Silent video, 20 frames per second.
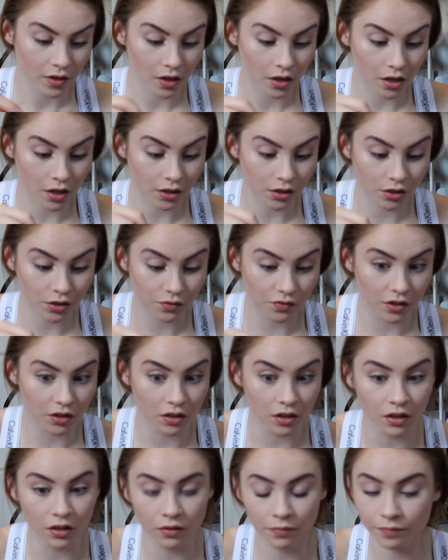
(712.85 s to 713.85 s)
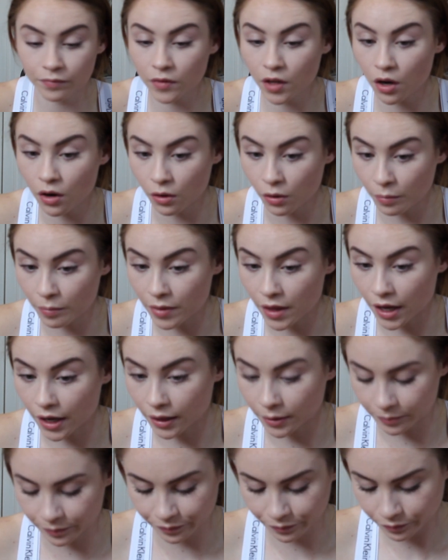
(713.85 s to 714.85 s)
And I just really hope
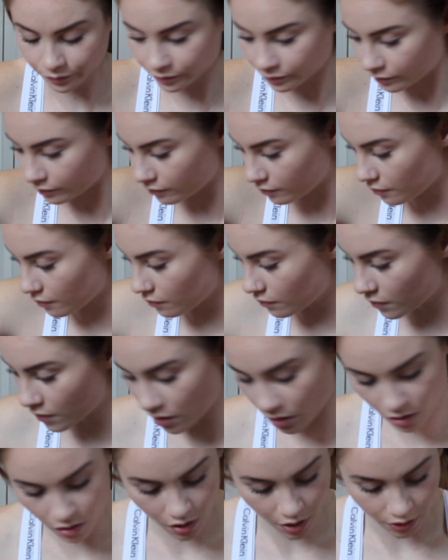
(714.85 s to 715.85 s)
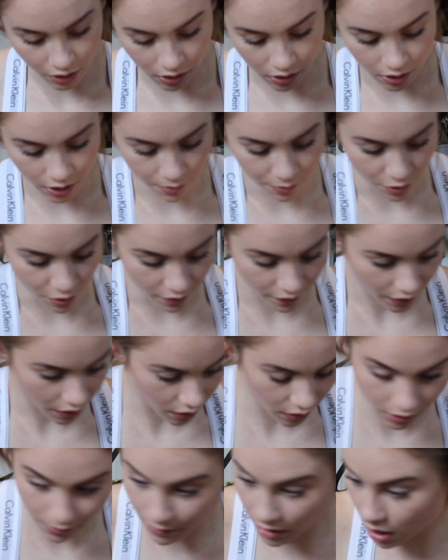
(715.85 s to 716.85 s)
that I can stay motivated,
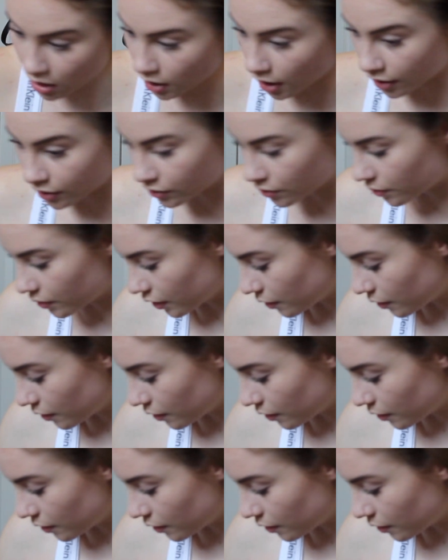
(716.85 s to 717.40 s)
because I'm not in high school